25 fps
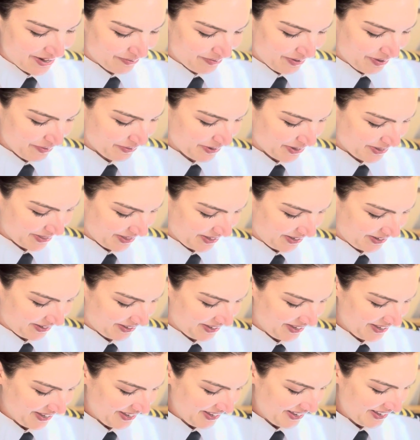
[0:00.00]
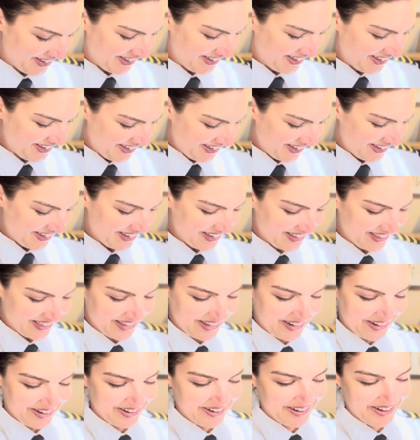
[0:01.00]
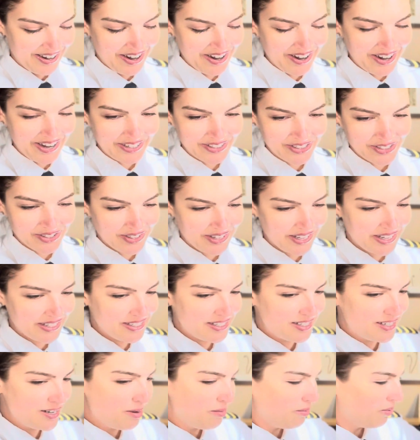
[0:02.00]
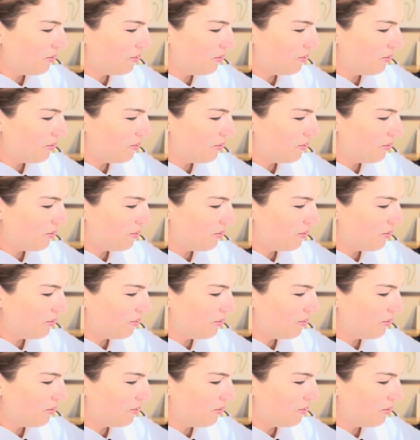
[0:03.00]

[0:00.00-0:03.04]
everything in there. All right, so that's number